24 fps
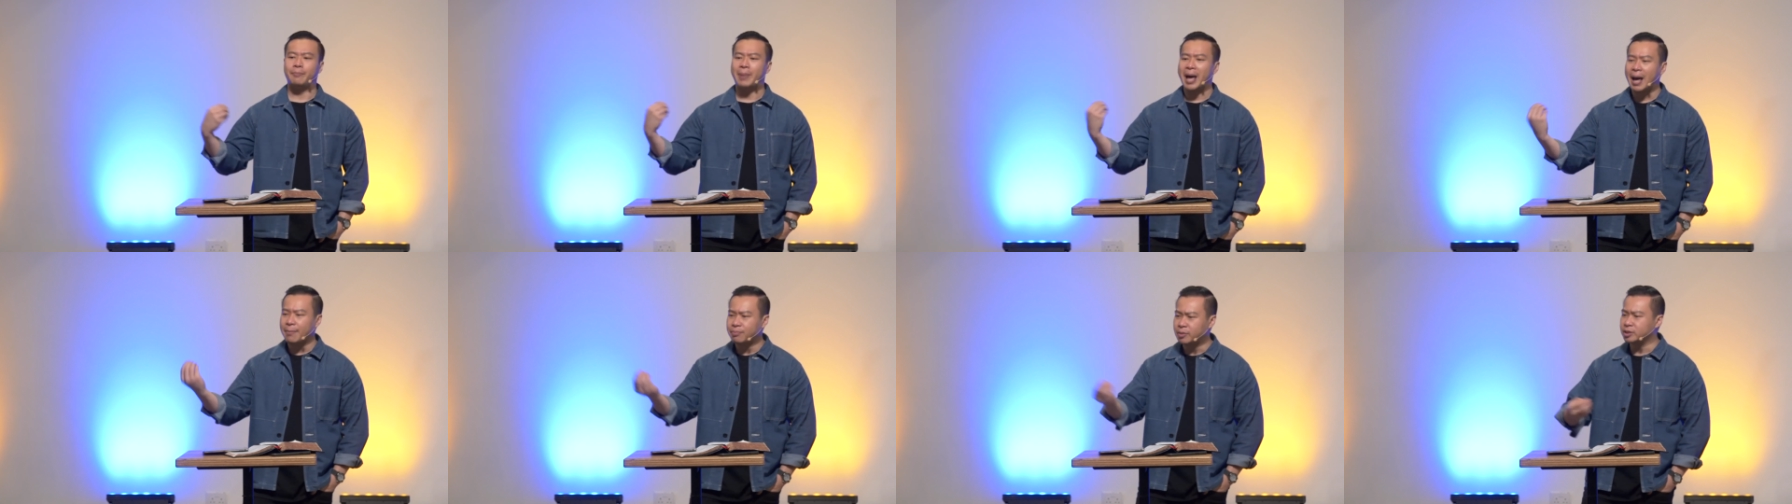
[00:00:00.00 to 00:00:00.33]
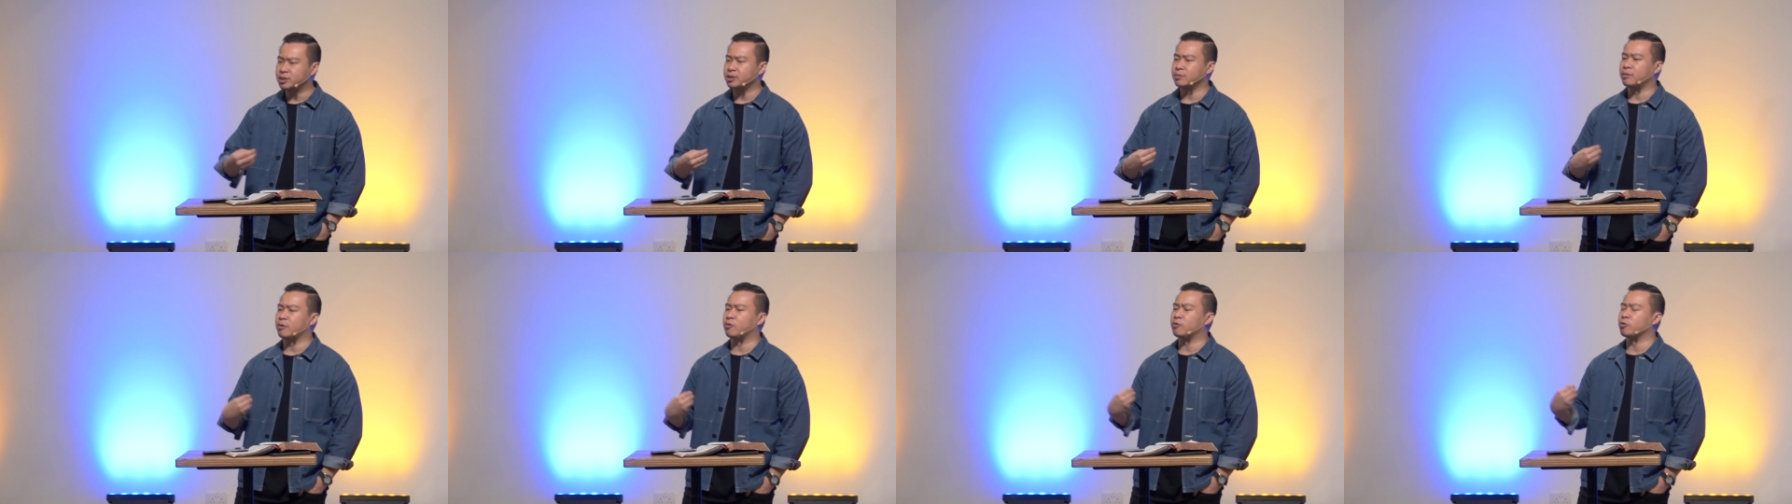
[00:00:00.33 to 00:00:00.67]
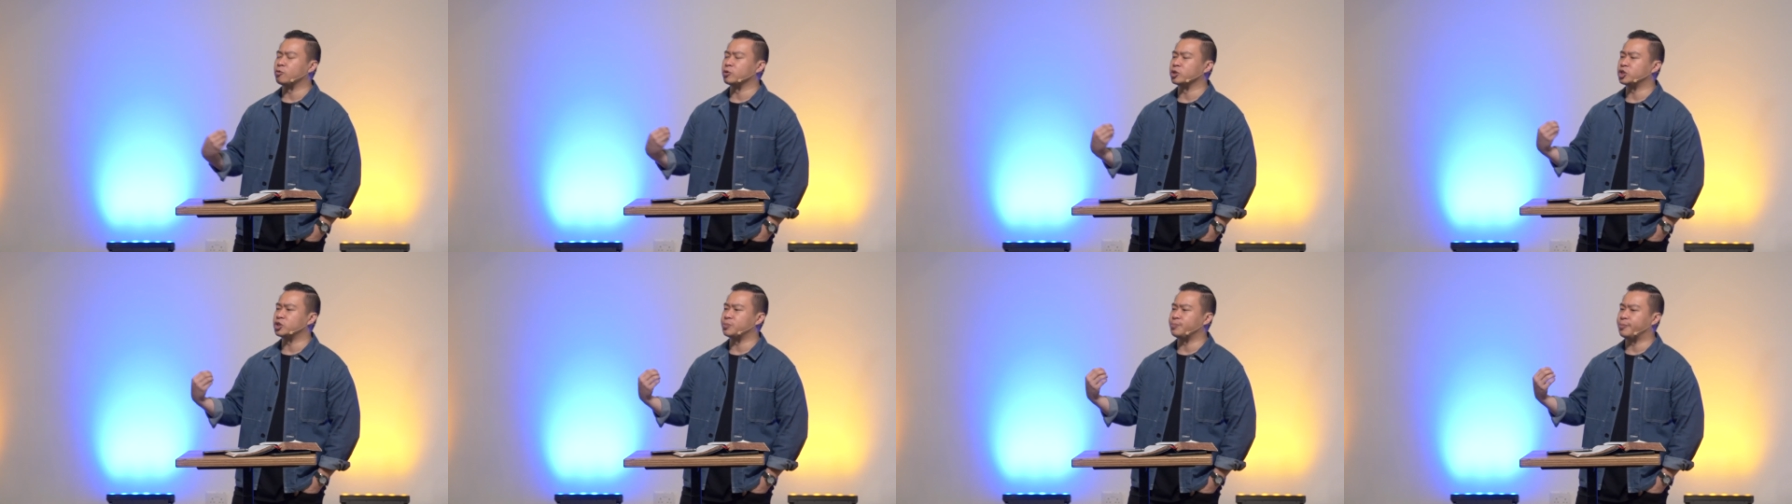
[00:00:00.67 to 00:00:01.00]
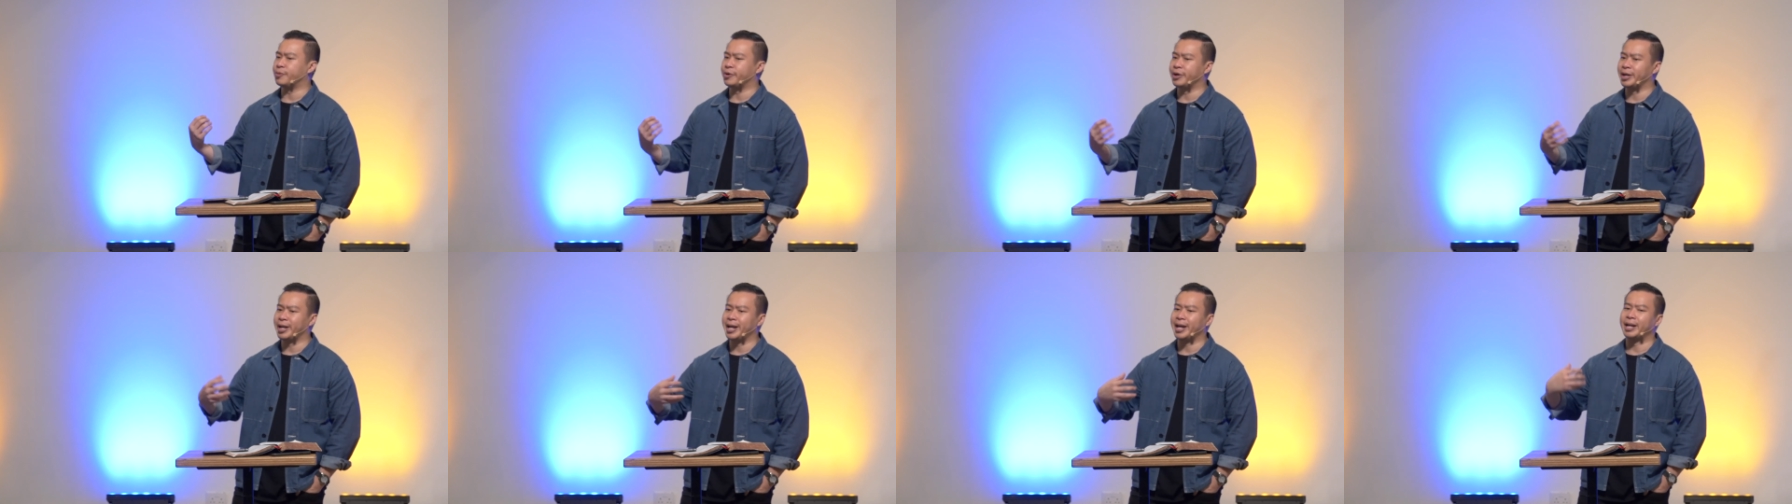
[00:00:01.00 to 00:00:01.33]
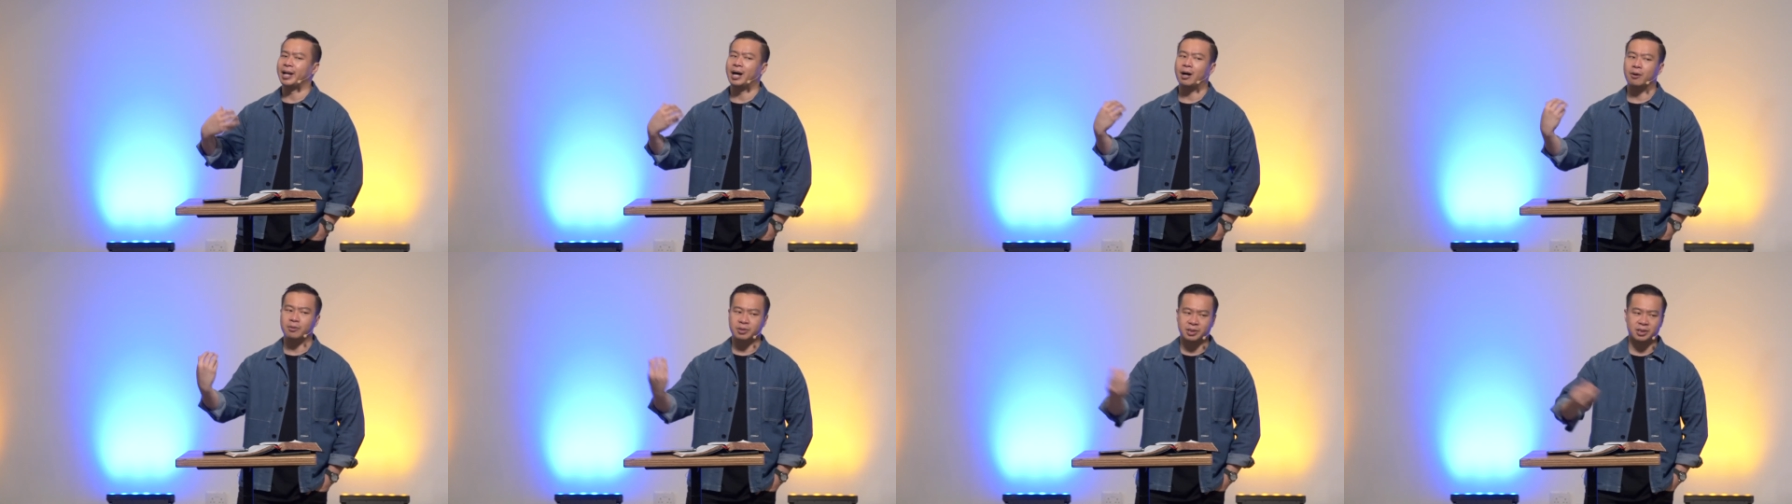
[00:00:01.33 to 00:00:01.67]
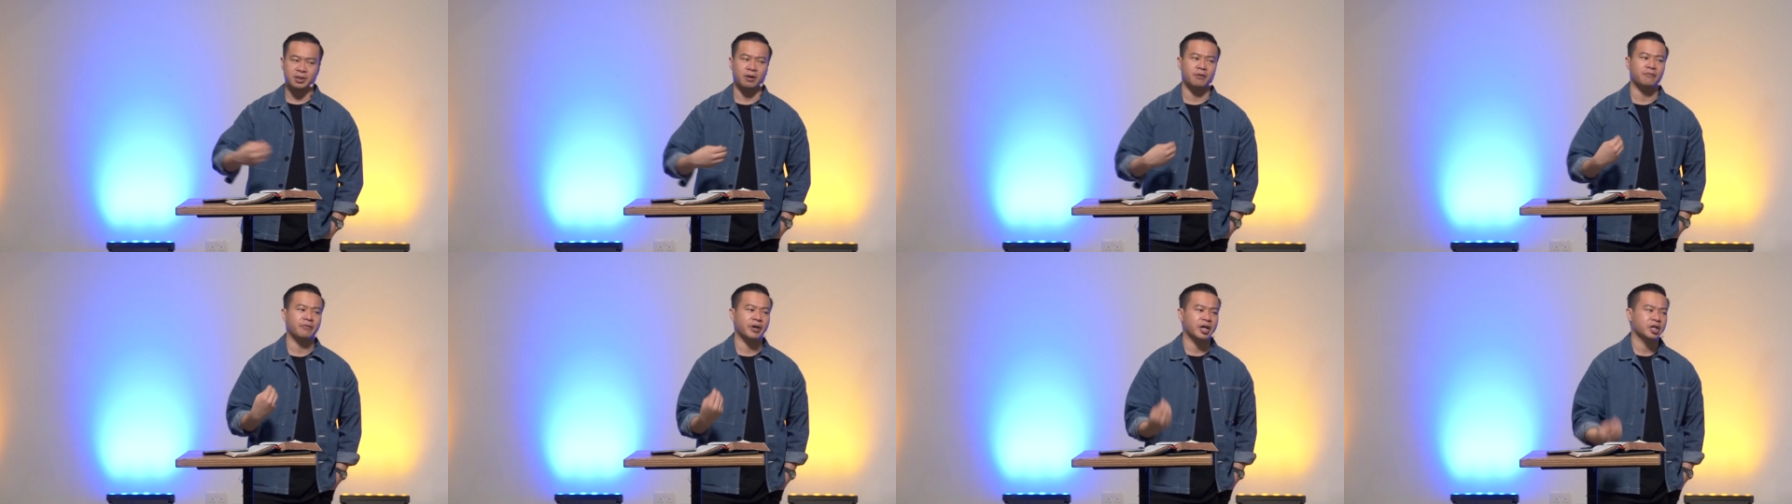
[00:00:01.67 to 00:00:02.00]
baptism of the Holy Spirit and our
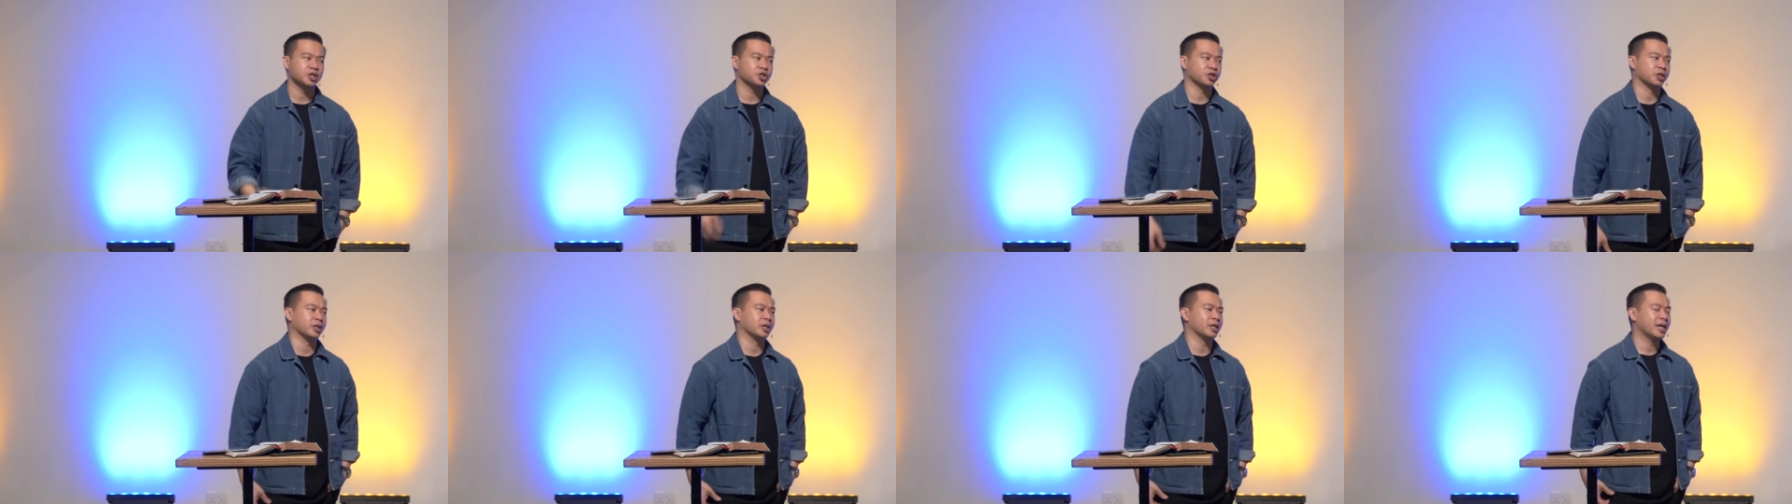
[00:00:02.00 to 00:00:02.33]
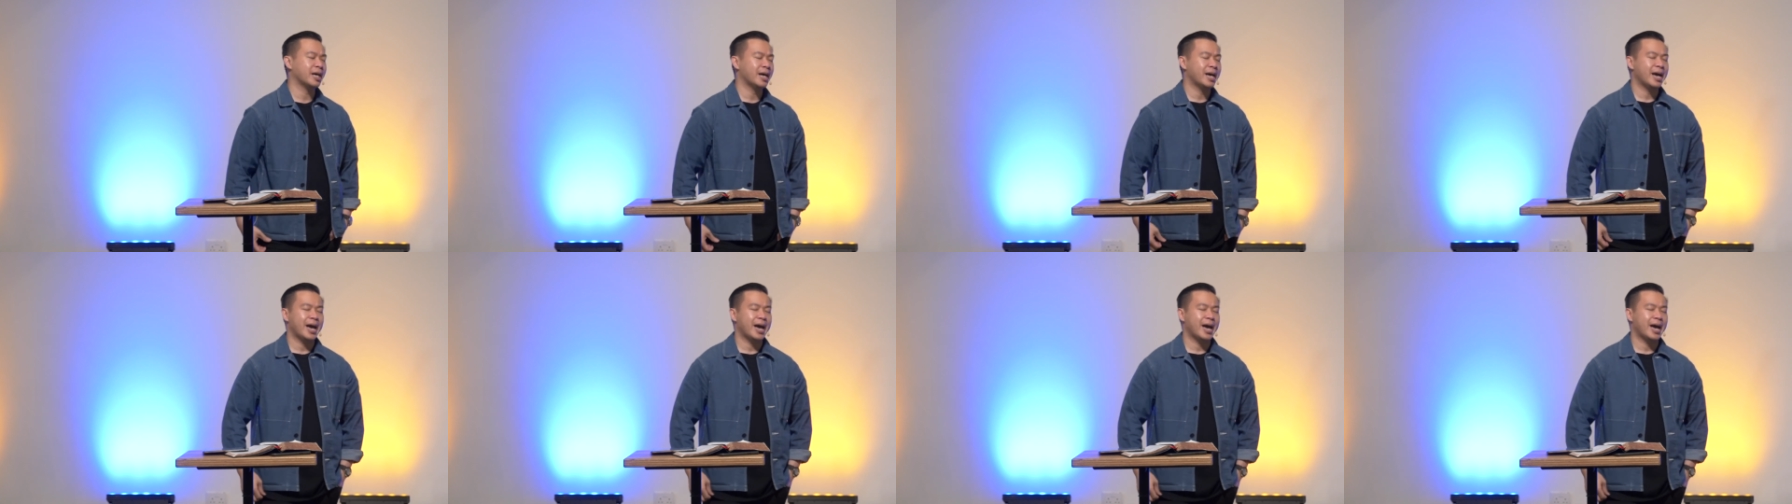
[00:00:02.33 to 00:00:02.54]
salvation.